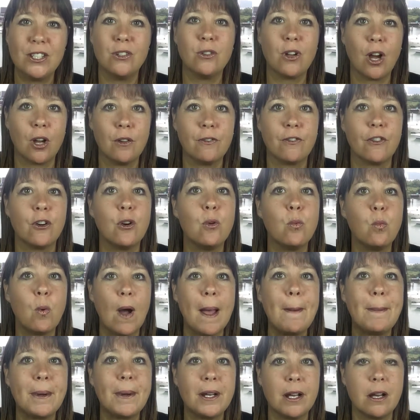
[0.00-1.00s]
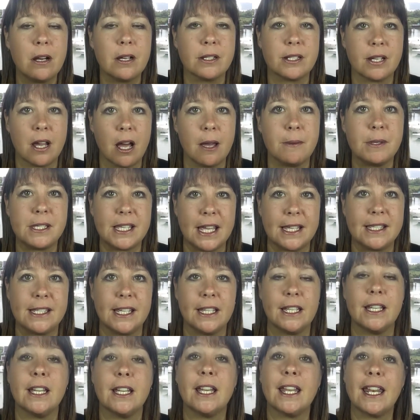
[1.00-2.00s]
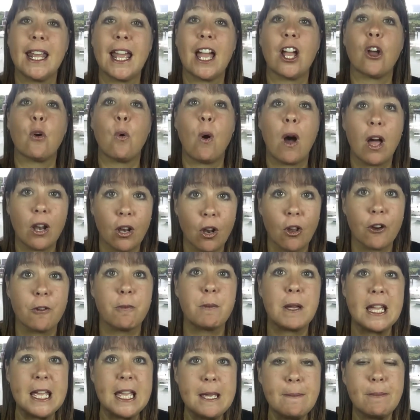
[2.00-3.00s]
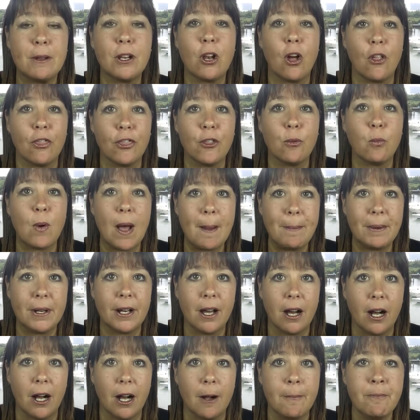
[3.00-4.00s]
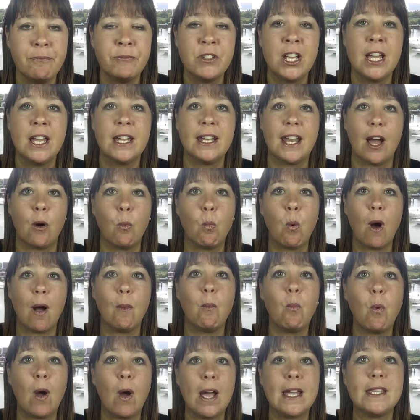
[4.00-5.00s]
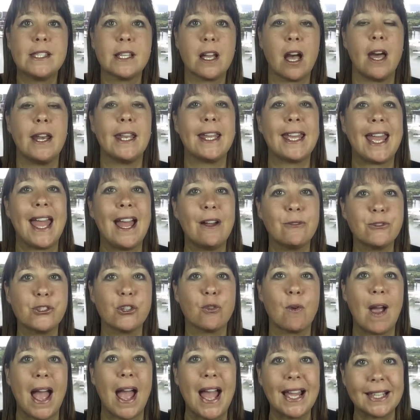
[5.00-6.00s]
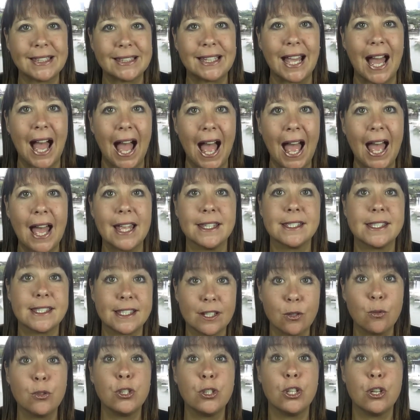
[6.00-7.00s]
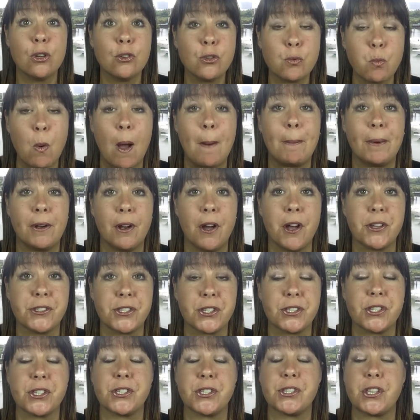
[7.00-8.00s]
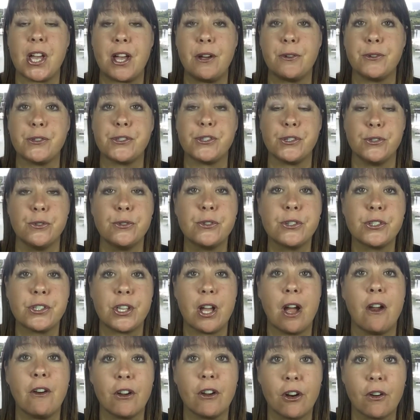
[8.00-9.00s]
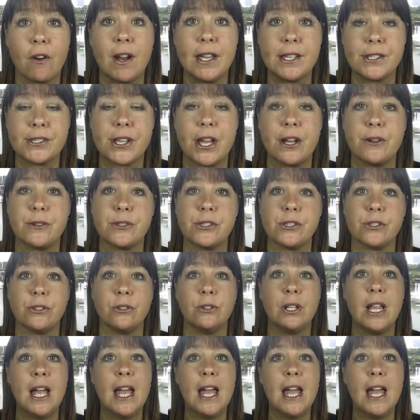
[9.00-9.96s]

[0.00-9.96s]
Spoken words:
you go for a webinar type setting, you're going to get quite a lot of people on the webinar. Now, one way to kind of counteract that and still use webinars as a sales tool, because they are a great sales tool,